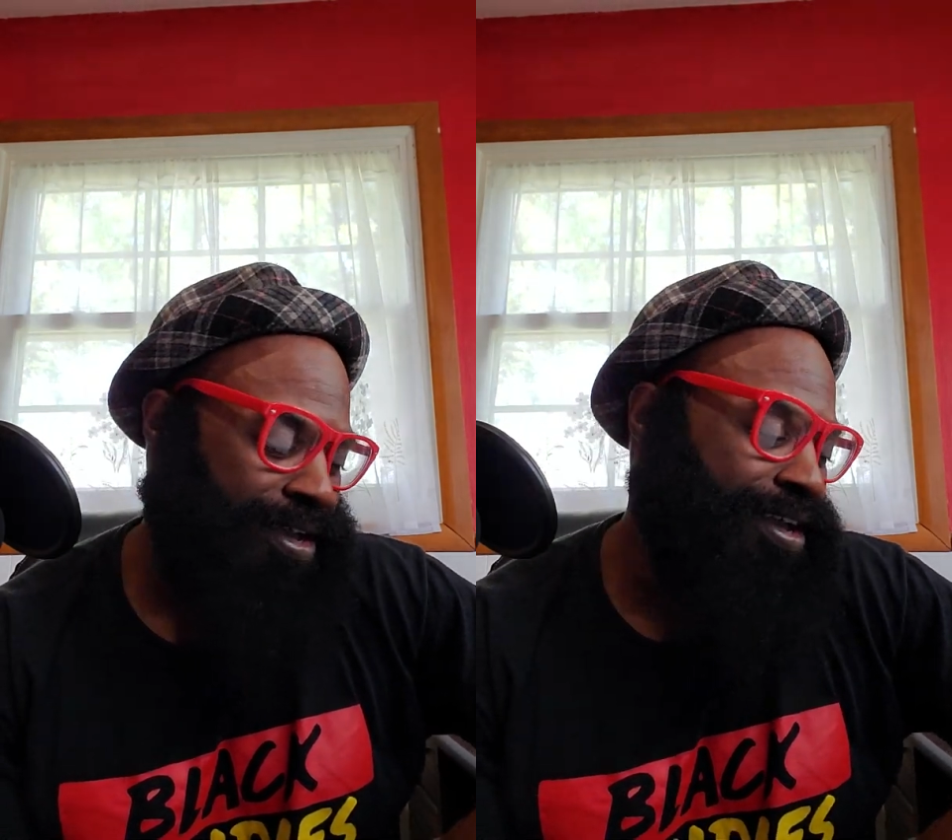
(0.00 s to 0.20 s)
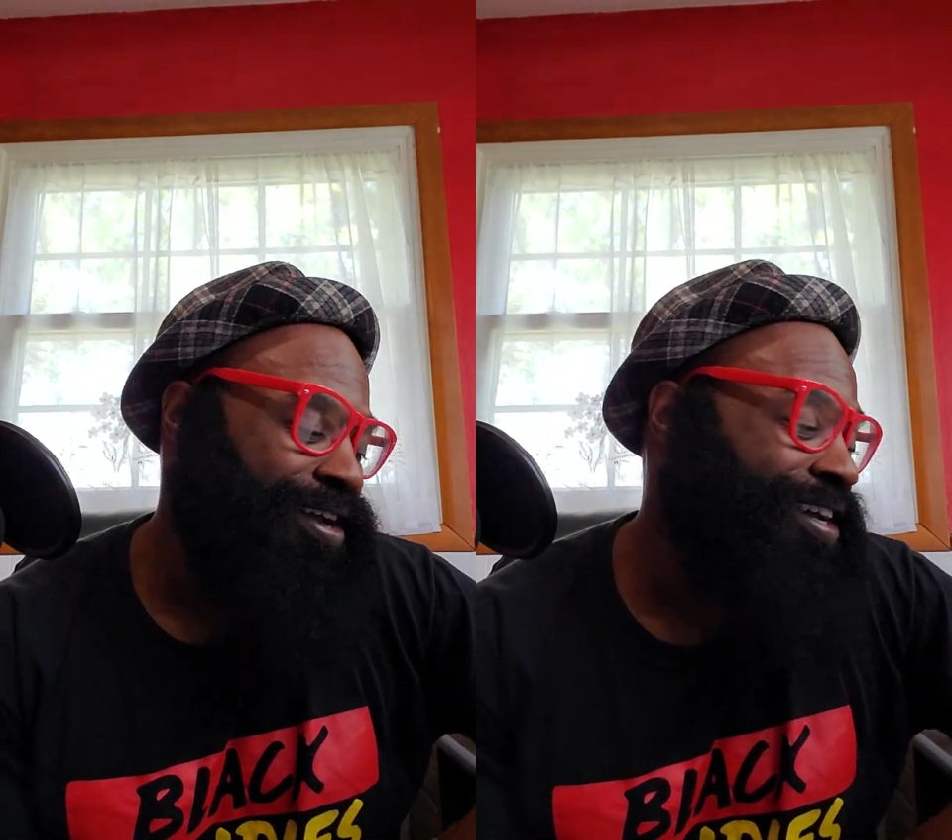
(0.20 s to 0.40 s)

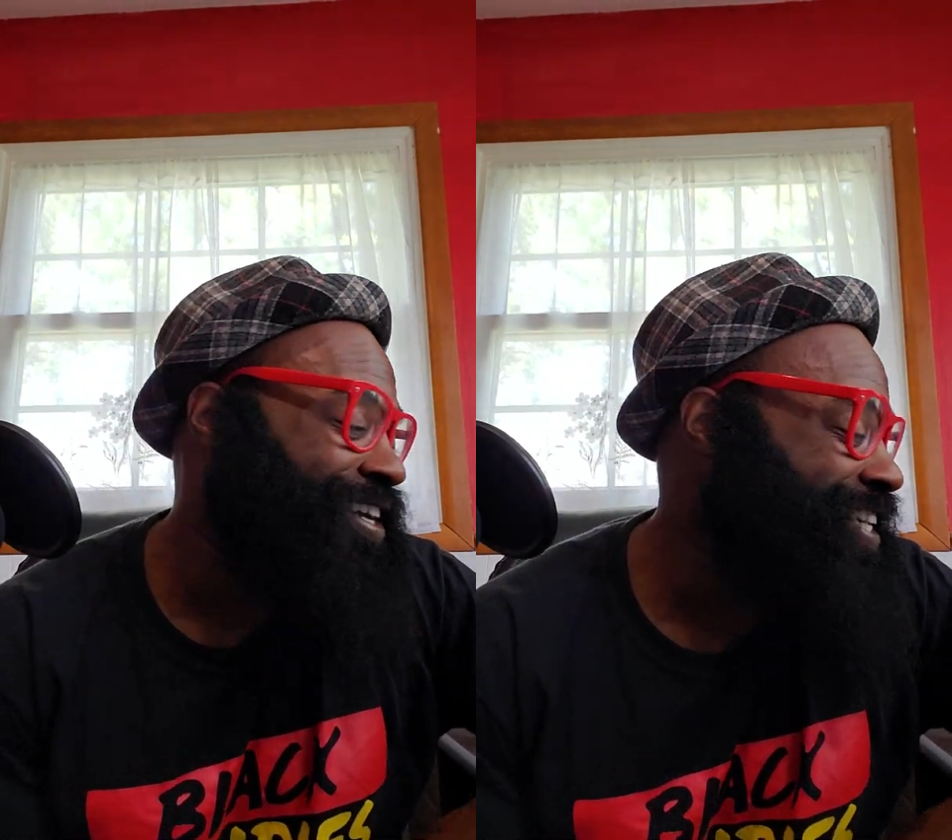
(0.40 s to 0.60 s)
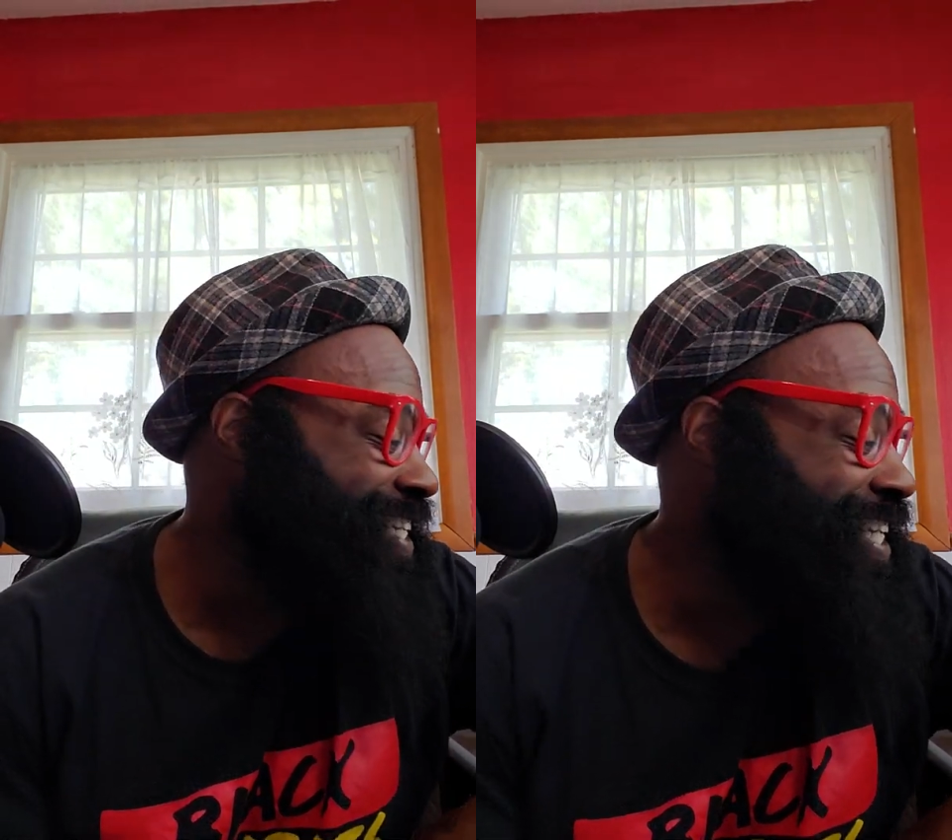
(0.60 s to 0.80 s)

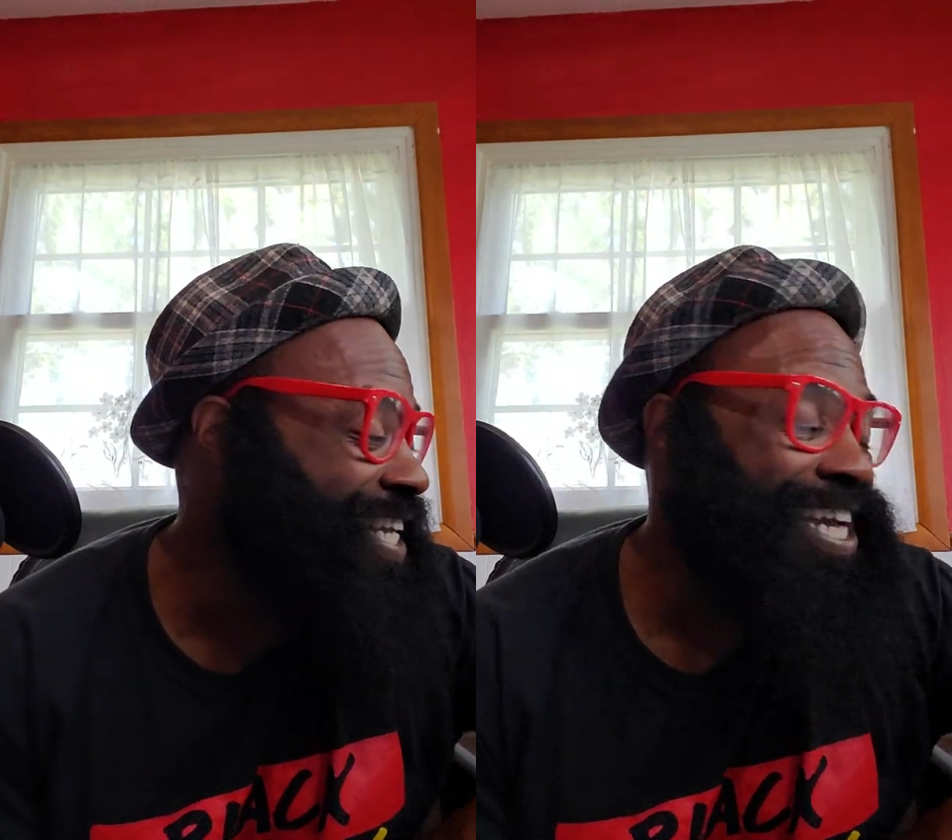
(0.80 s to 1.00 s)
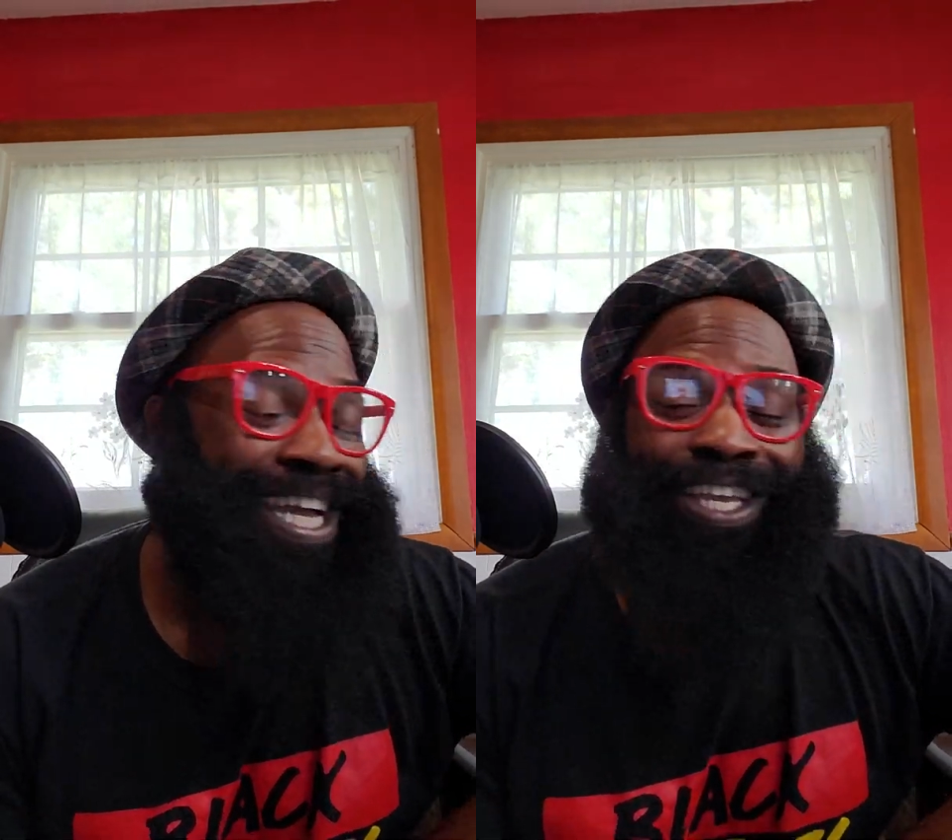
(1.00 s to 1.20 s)

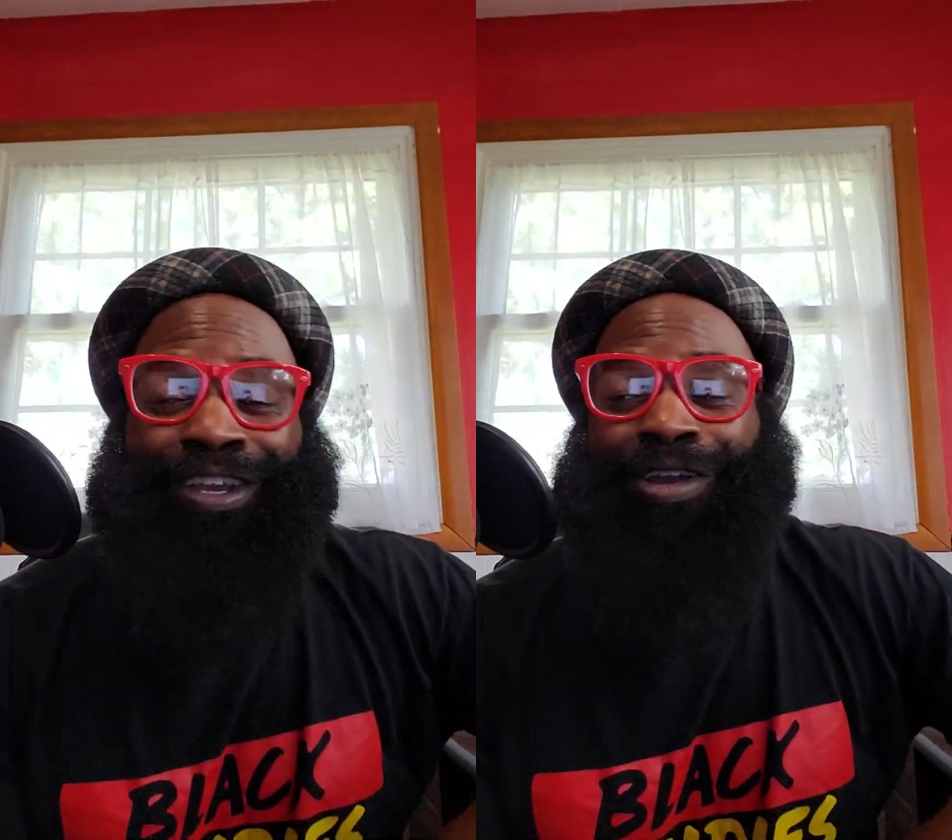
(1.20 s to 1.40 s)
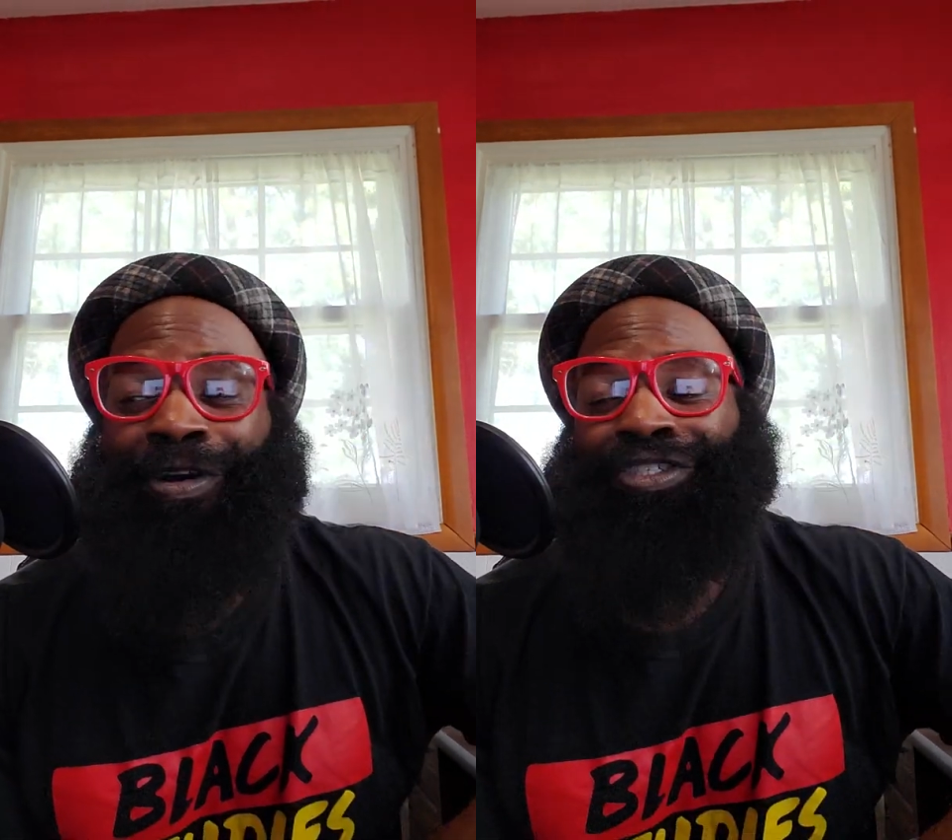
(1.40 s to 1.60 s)

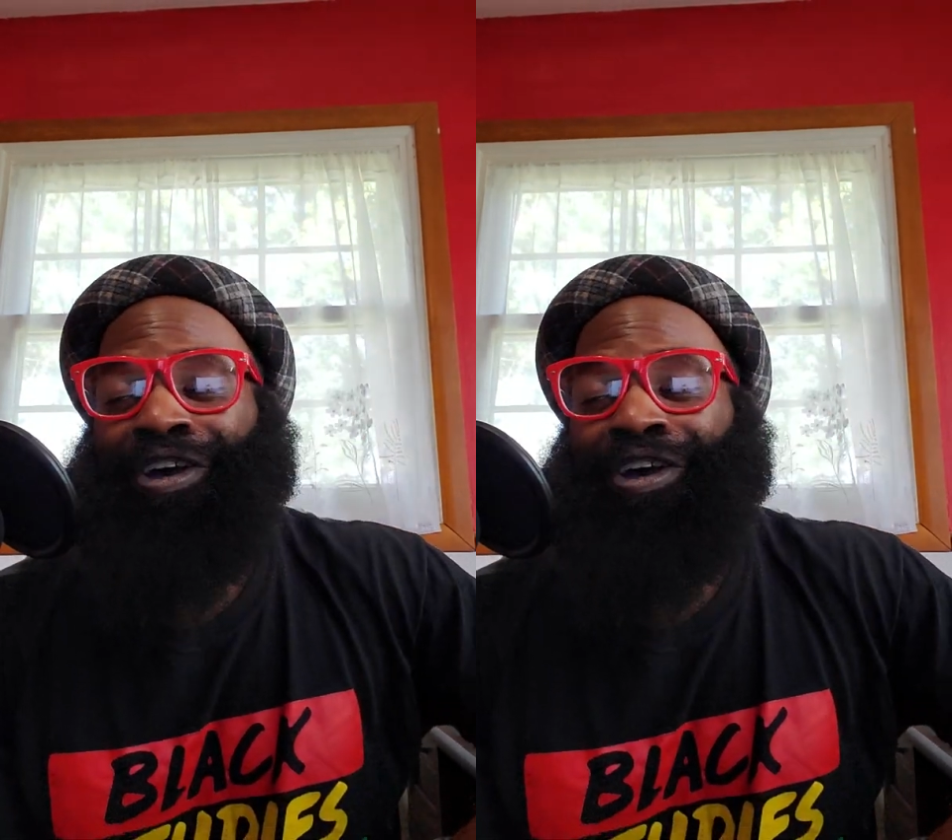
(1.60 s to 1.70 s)
You can watch